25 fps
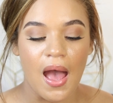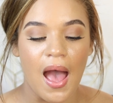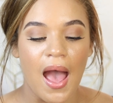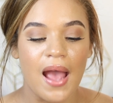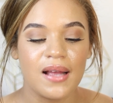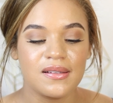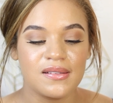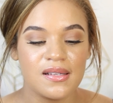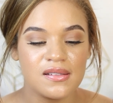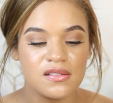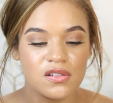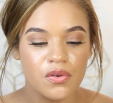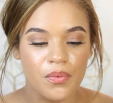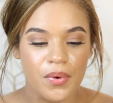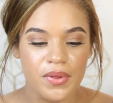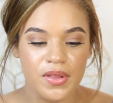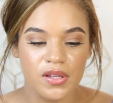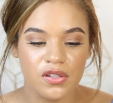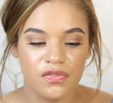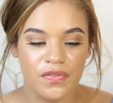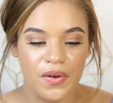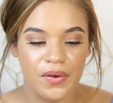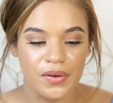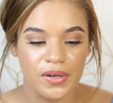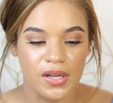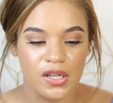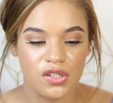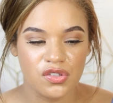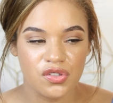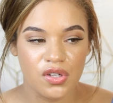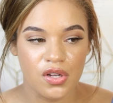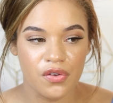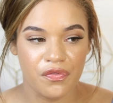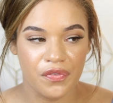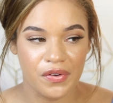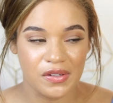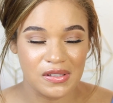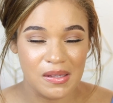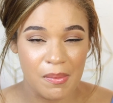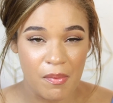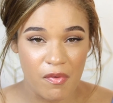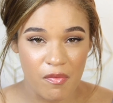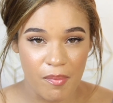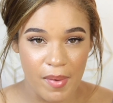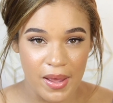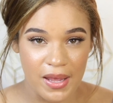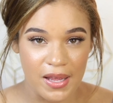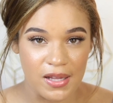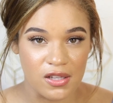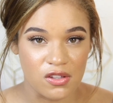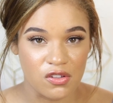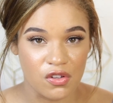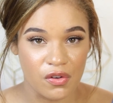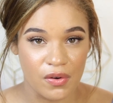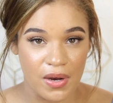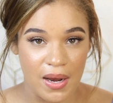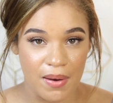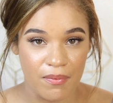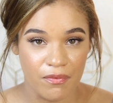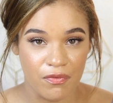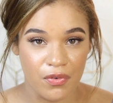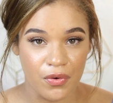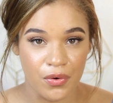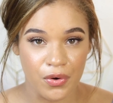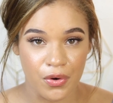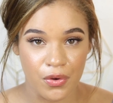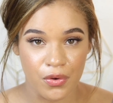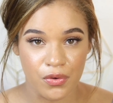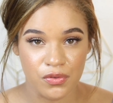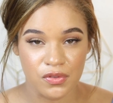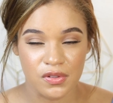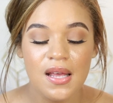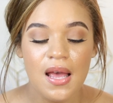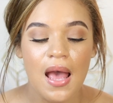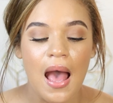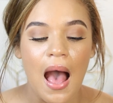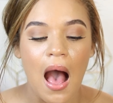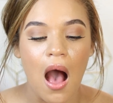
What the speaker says: I tend to wear this foundation for some of my Instagram photos.